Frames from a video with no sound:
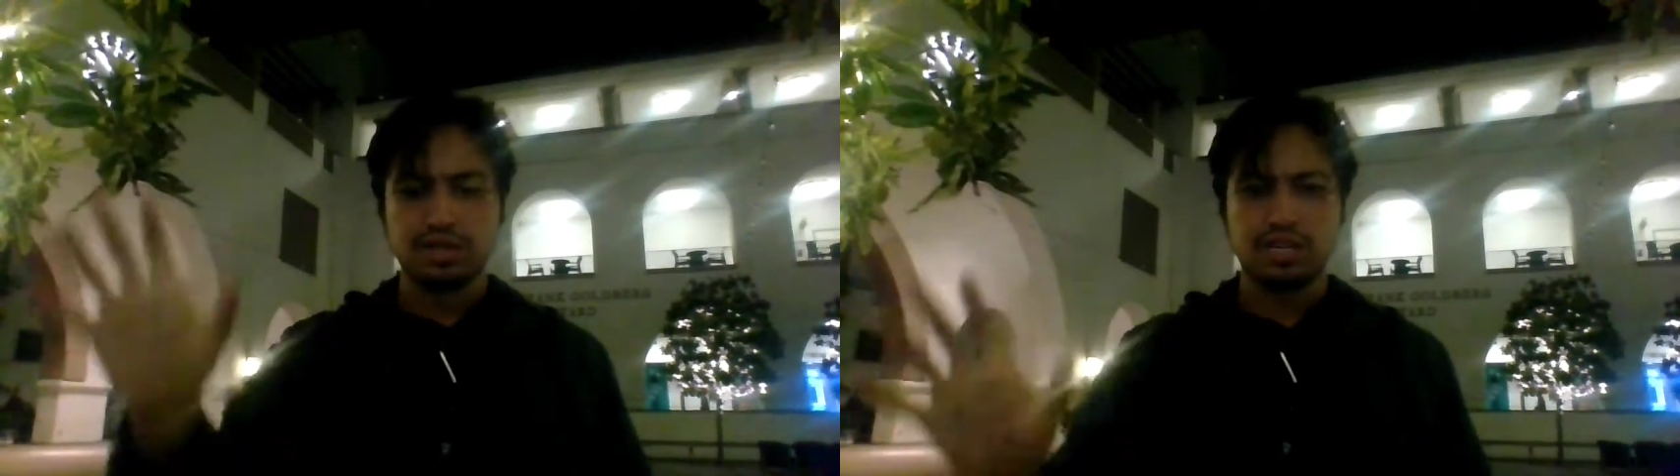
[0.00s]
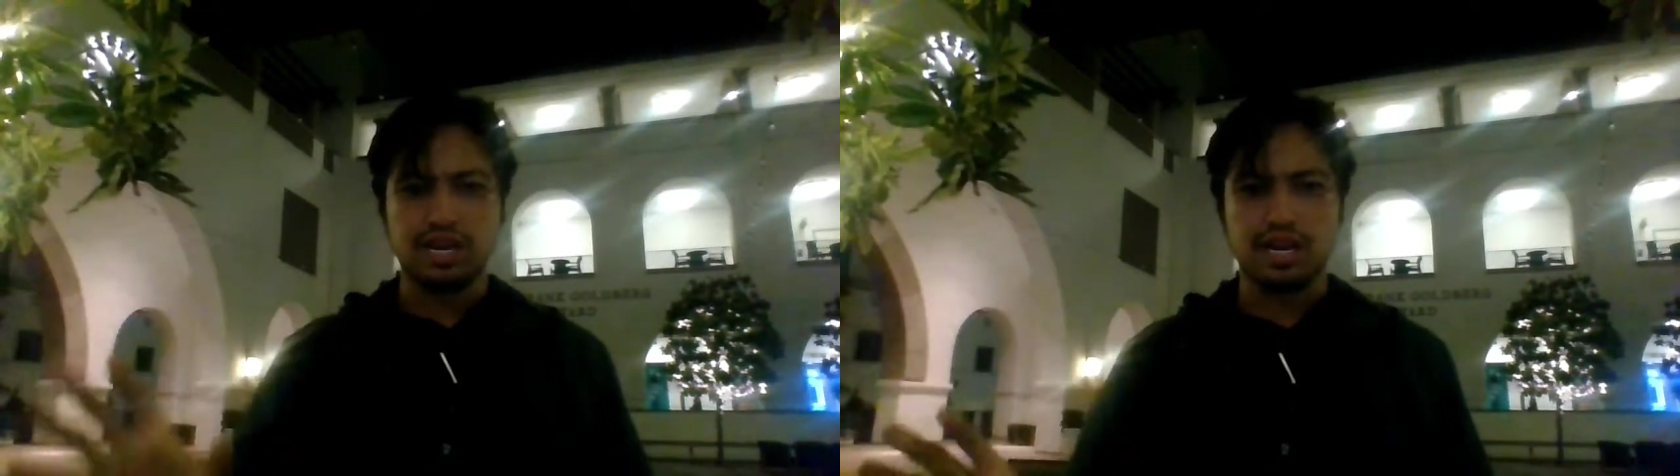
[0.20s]

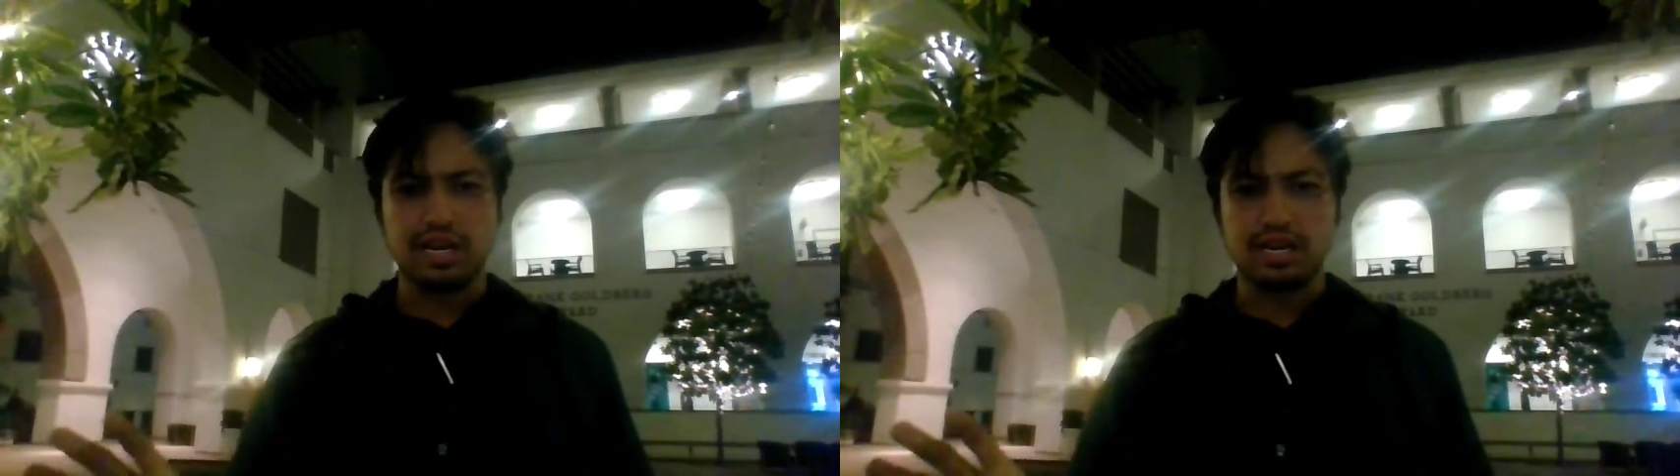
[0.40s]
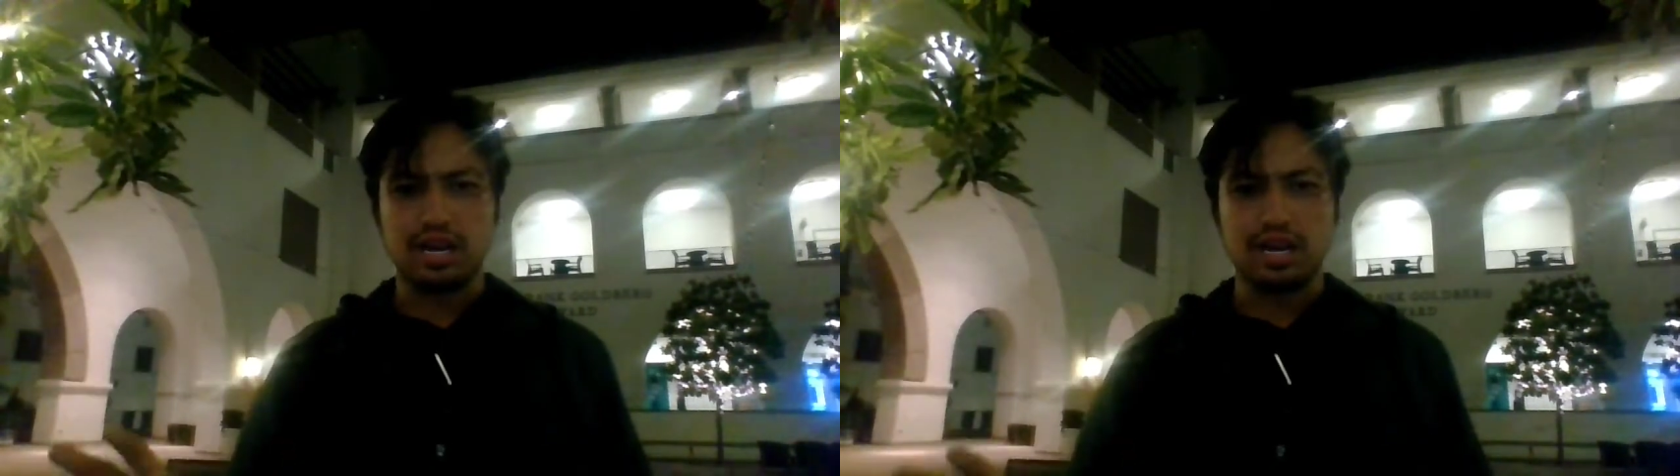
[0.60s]
We
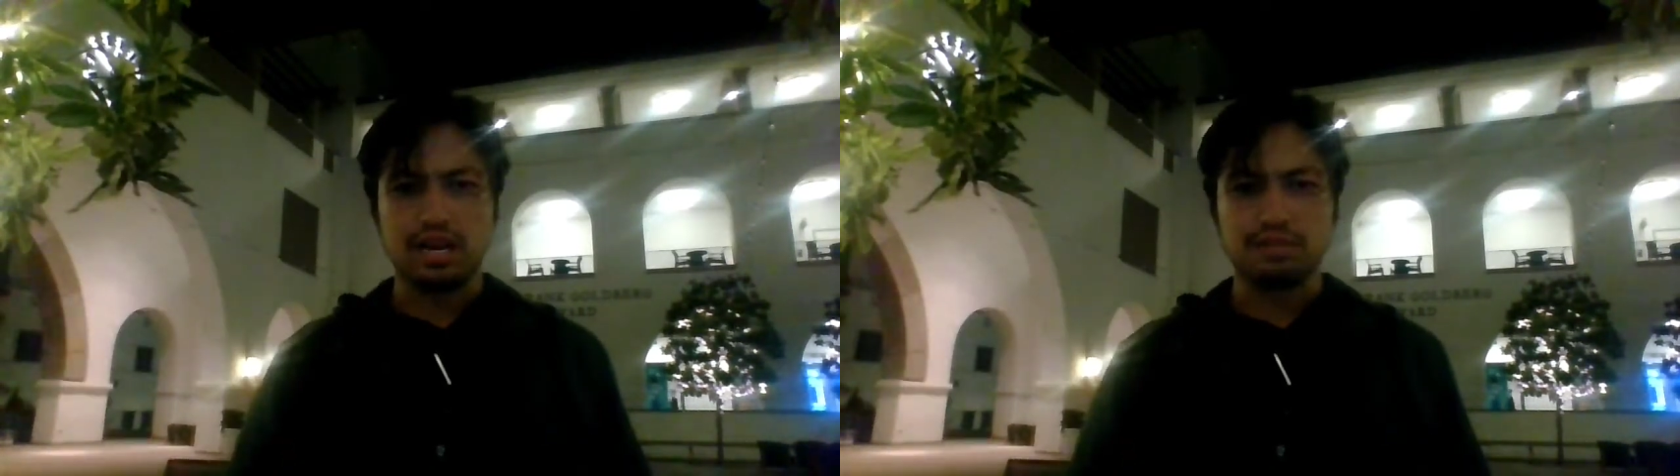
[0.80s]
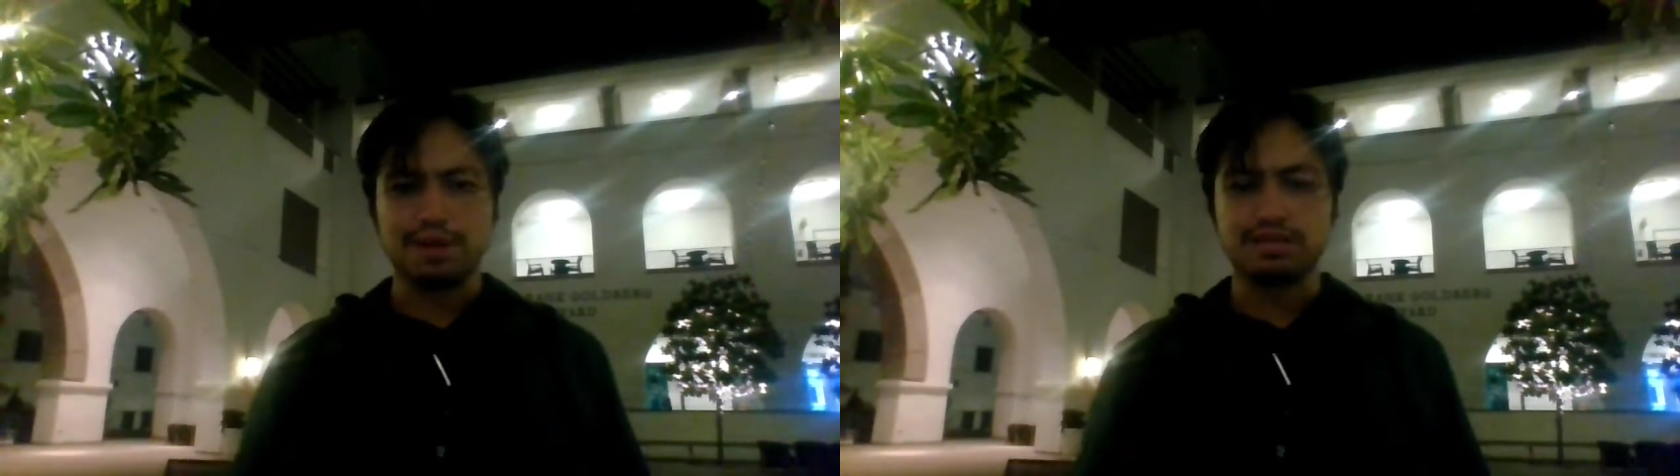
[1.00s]

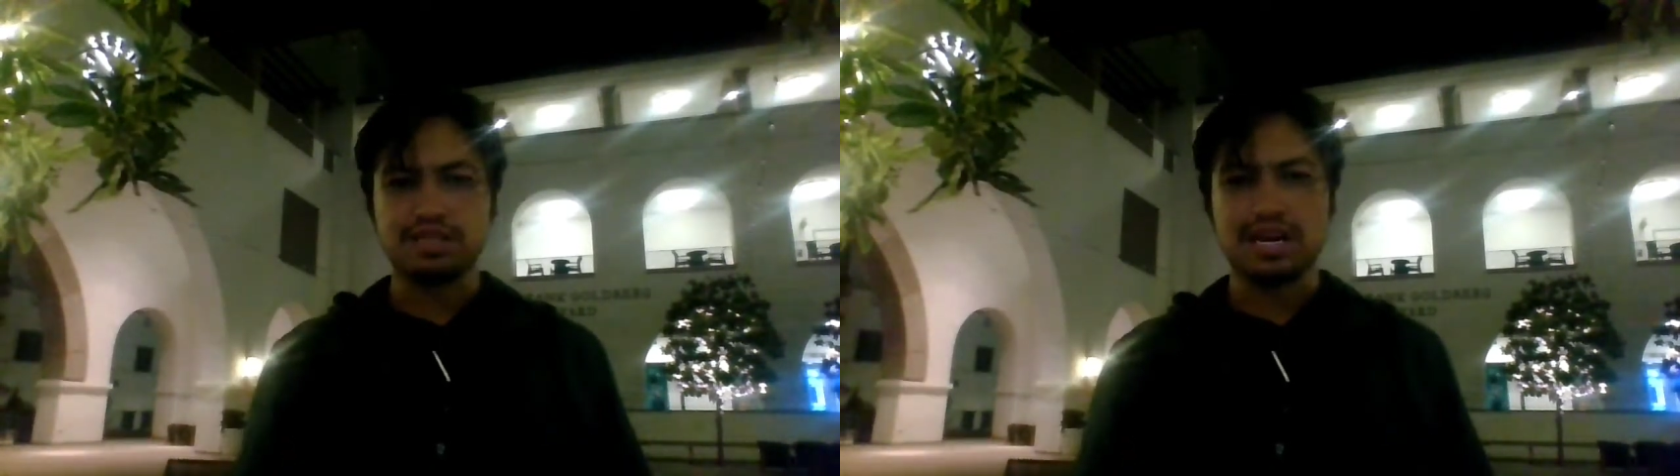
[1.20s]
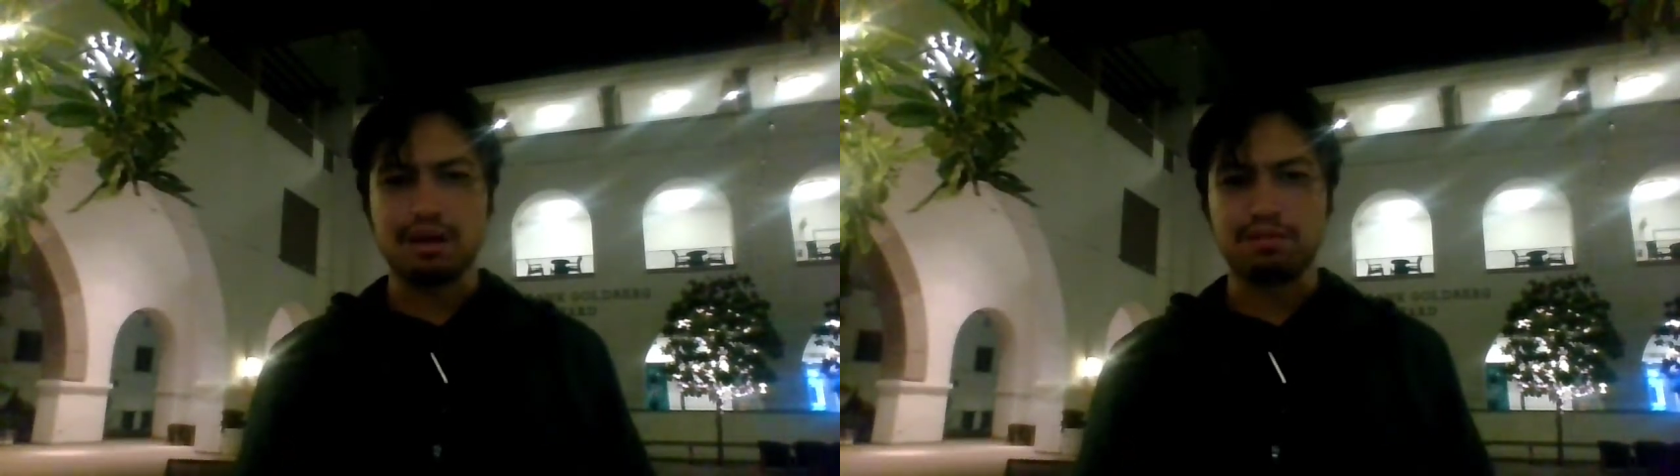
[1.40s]
conquered the
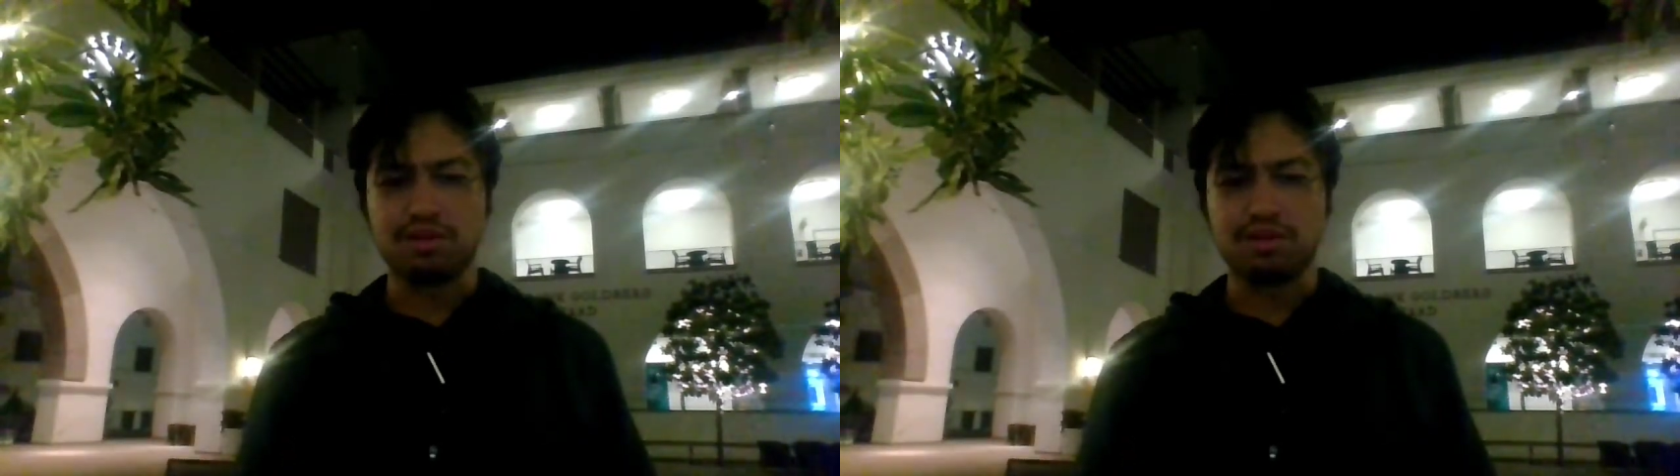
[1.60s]
underworld.